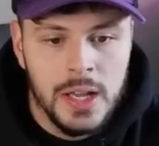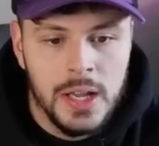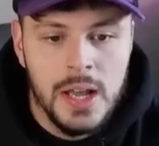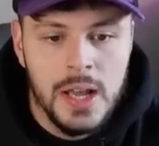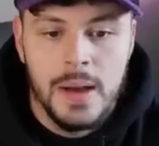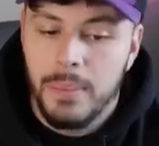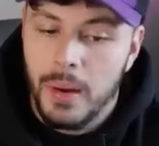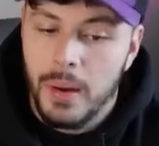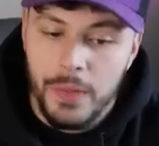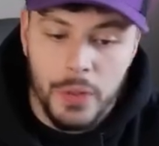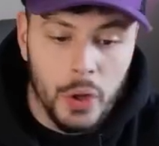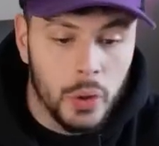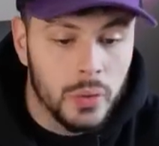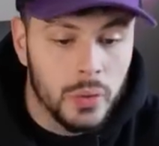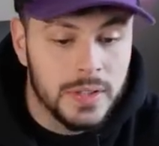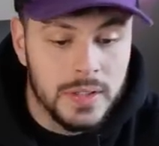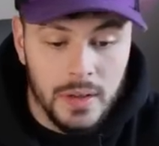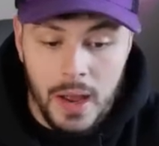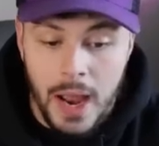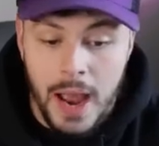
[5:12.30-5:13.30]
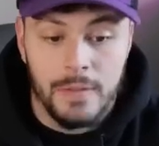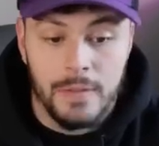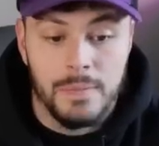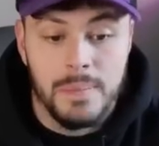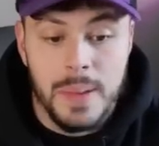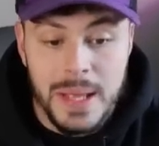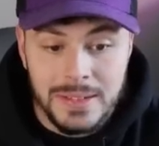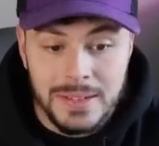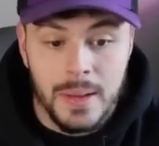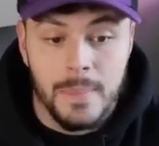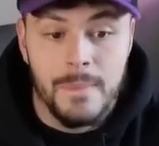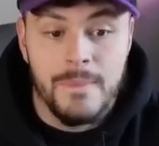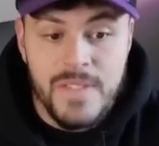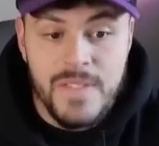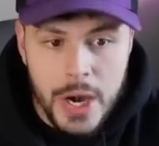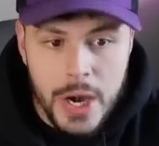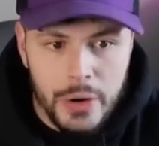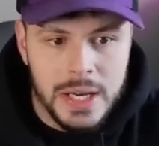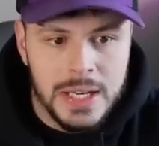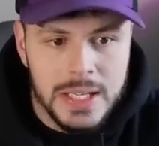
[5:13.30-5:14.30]
But those have been some
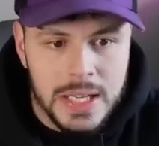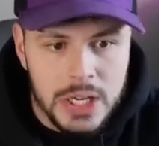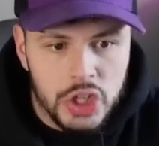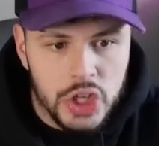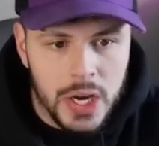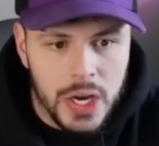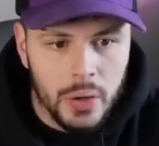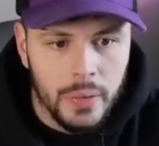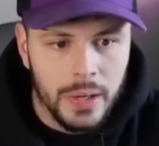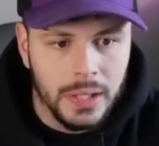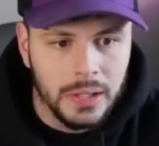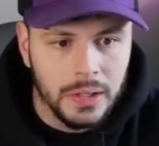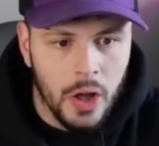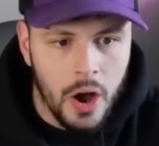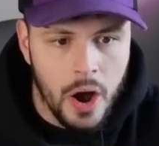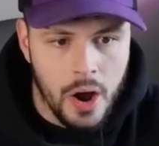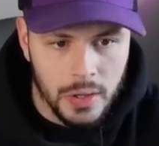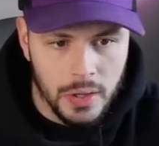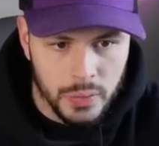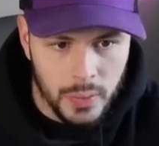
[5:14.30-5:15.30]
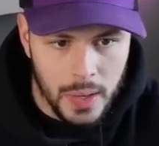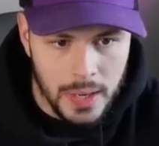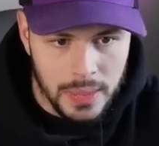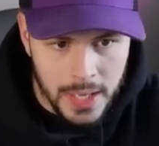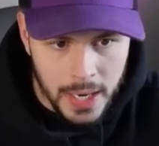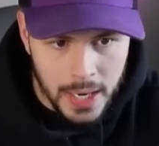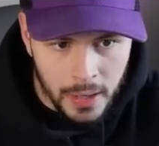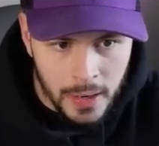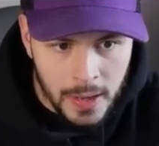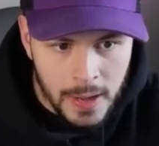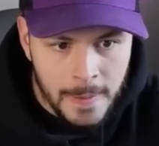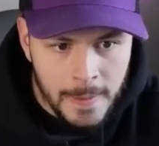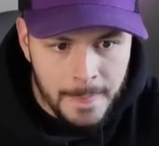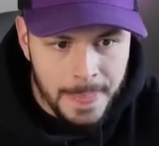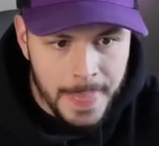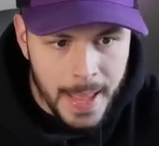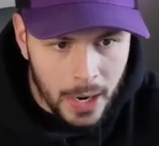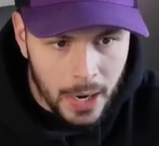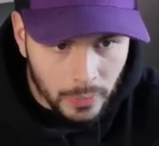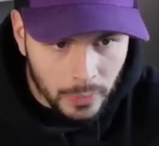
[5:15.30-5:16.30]
very degenerate longs right there.
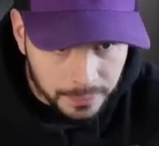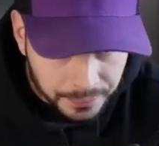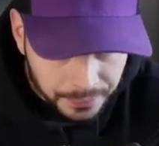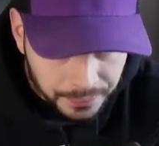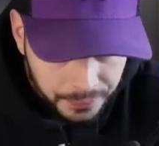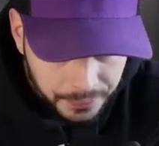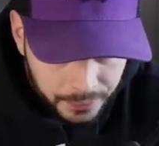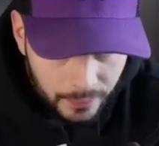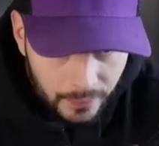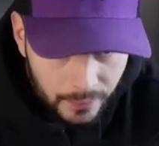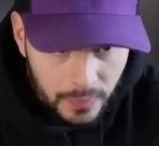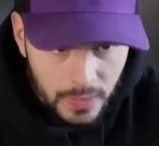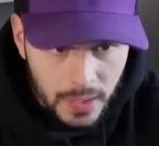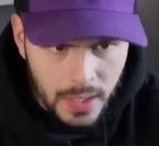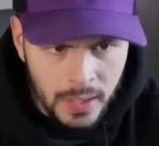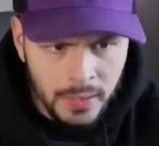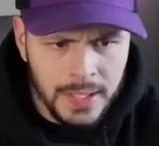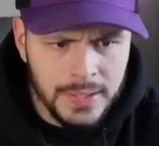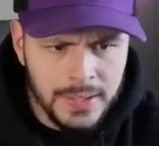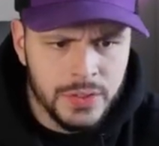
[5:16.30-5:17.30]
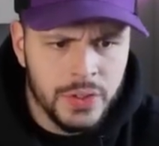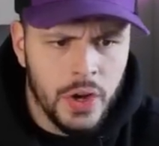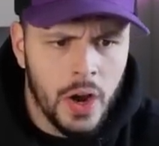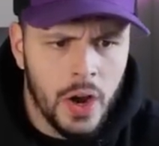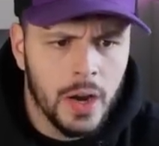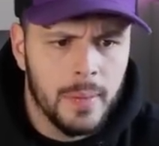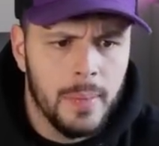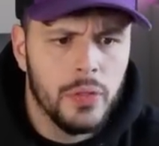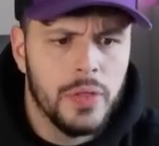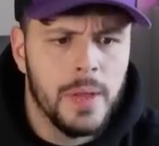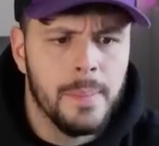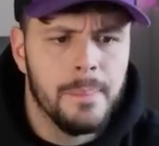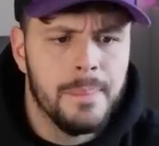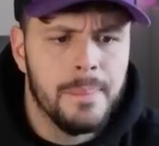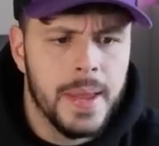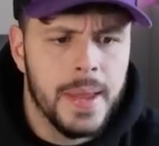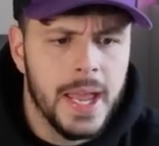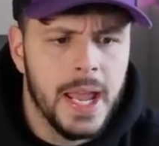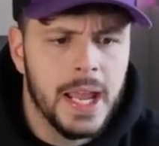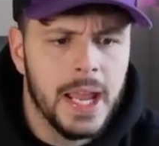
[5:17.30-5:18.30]
Now, let's talk about the
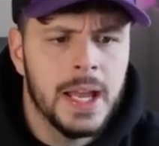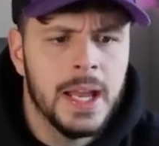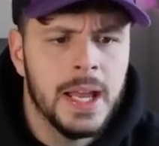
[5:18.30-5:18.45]
big